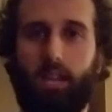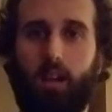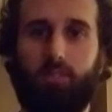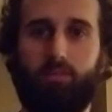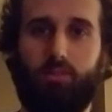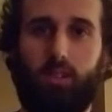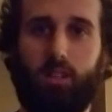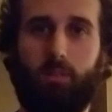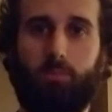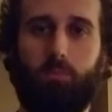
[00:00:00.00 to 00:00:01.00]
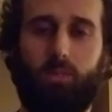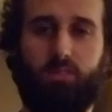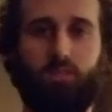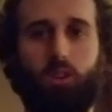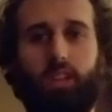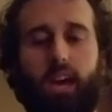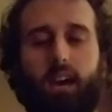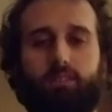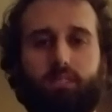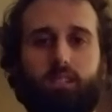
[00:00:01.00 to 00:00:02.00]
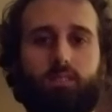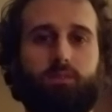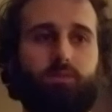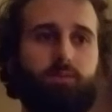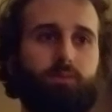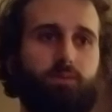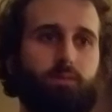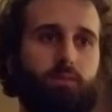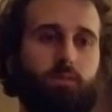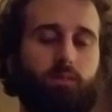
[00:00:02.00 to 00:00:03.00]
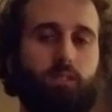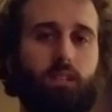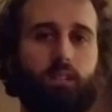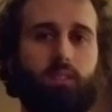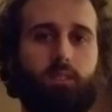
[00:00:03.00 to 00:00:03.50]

out in front, and this is called a half kneel. Okay?